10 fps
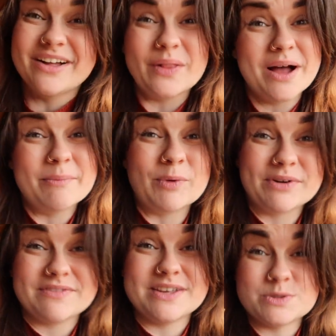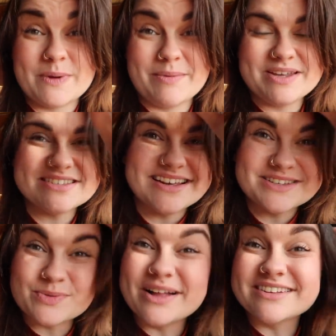a lot more of these babies
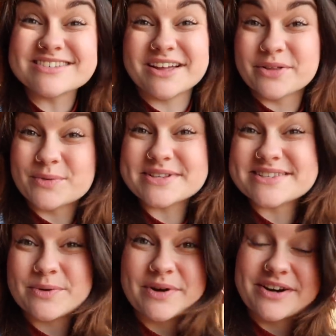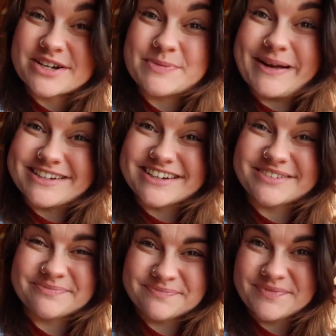as well as the other ones that we're
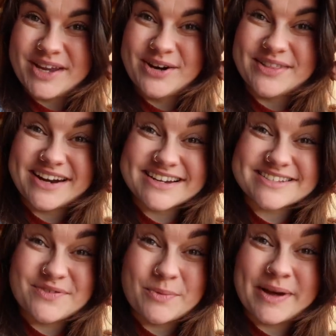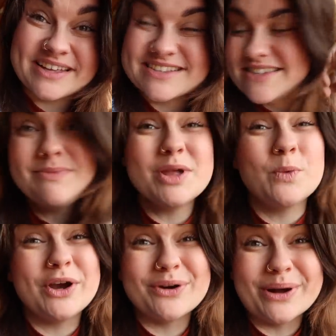expecting here in the next few months.
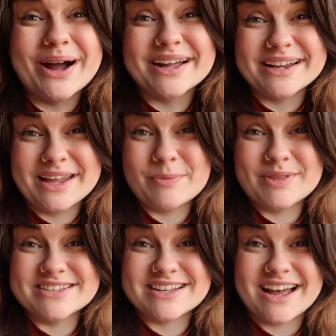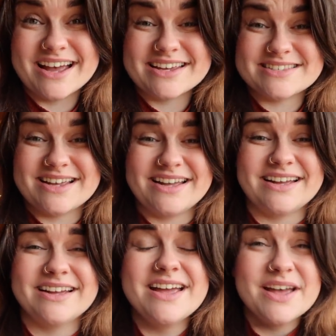We're not going to keep these guys.
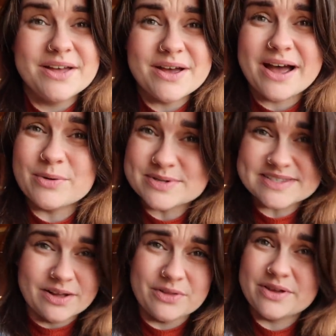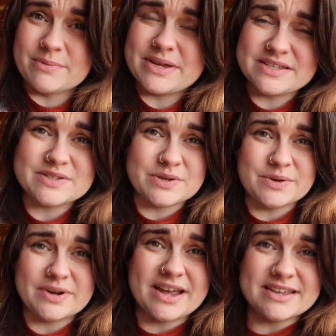I will sell them as
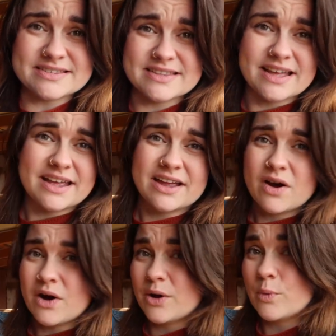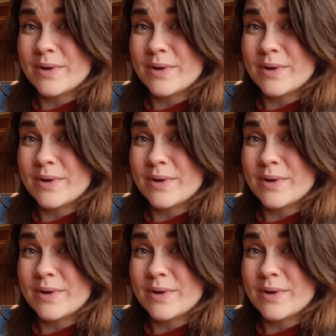soon as they are